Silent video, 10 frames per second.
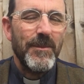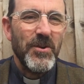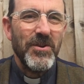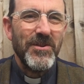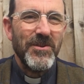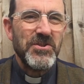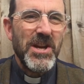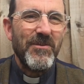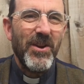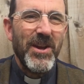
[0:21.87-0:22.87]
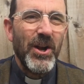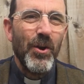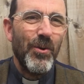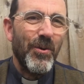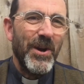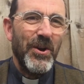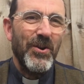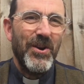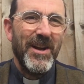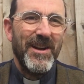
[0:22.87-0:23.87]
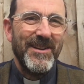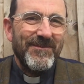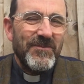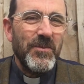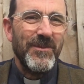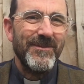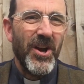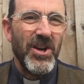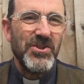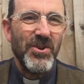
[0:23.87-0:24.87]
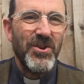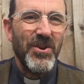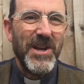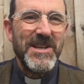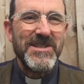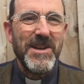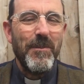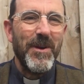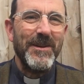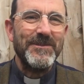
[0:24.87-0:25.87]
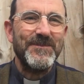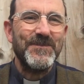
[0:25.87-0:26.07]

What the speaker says: I'm not generally a glory cook. I enjoy cooking supper.